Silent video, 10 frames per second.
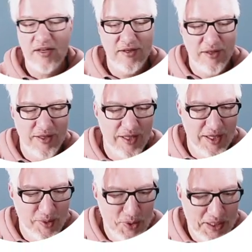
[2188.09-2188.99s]
but I
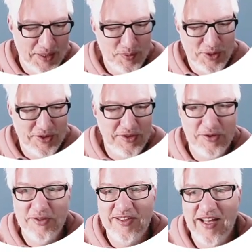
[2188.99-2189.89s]
wanted to do it live.
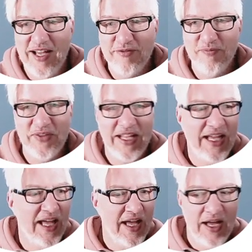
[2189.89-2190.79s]

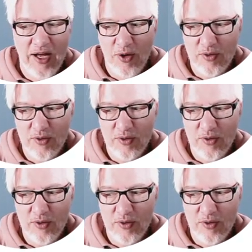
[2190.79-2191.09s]
Okay.